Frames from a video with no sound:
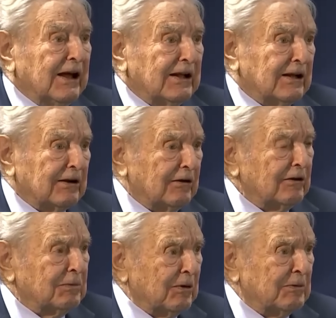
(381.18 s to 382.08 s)
had a
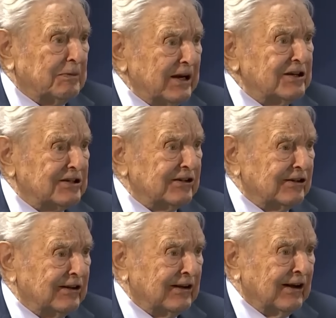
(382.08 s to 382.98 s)
lot more
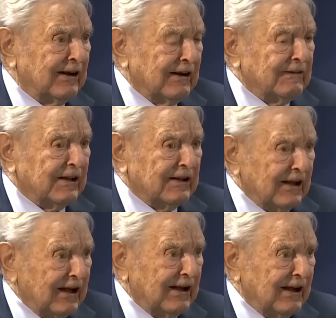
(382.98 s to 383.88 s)
patience than
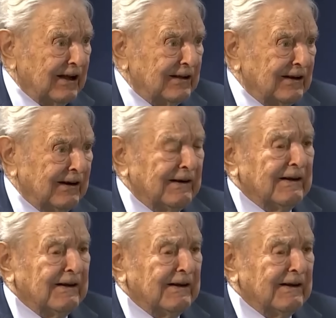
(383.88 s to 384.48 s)
I had.